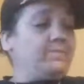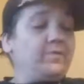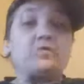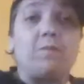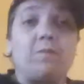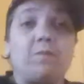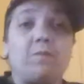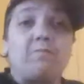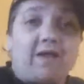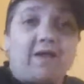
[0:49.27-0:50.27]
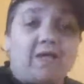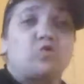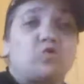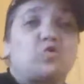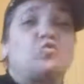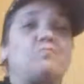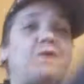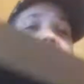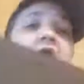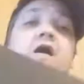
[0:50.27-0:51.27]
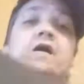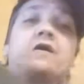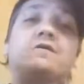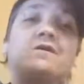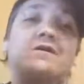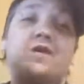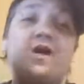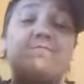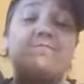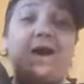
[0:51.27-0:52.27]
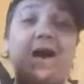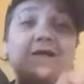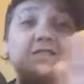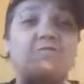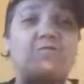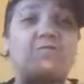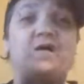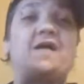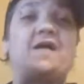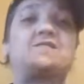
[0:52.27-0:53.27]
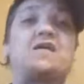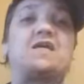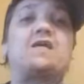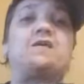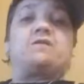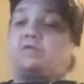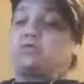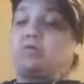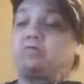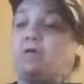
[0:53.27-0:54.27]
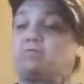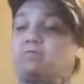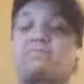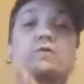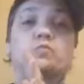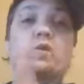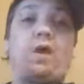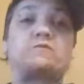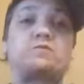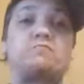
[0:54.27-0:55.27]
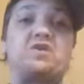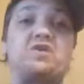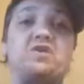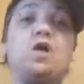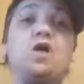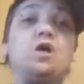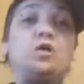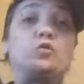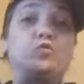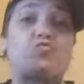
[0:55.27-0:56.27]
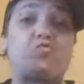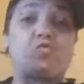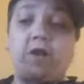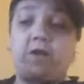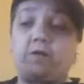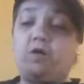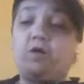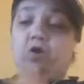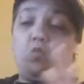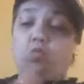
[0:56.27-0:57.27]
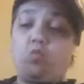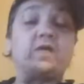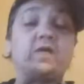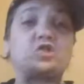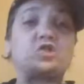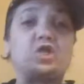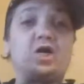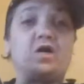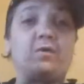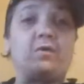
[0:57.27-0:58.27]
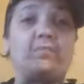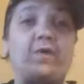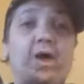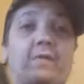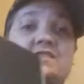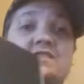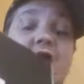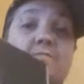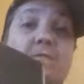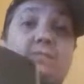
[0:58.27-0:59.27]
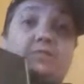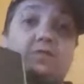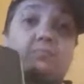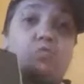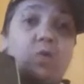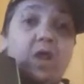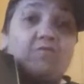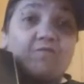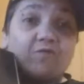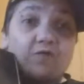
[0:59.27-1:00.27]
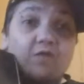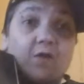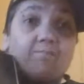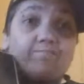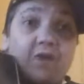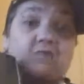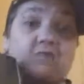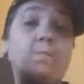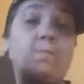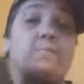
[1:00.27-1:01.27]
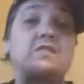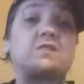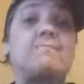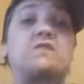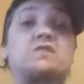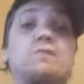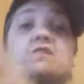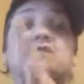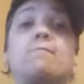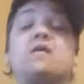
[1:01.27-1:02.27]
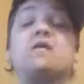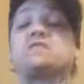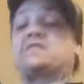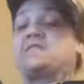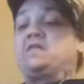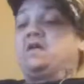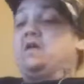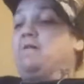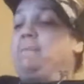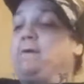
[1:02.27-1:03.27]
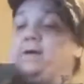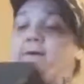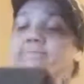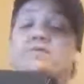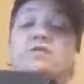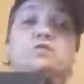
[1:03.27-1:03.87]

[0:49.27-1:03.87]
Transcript: to into my unboxing for you guys. And it turns out the first one happens to be Loot Crate, which um, I'm excited about because I've been waiting for this box for months and months and months and months. Um, this is the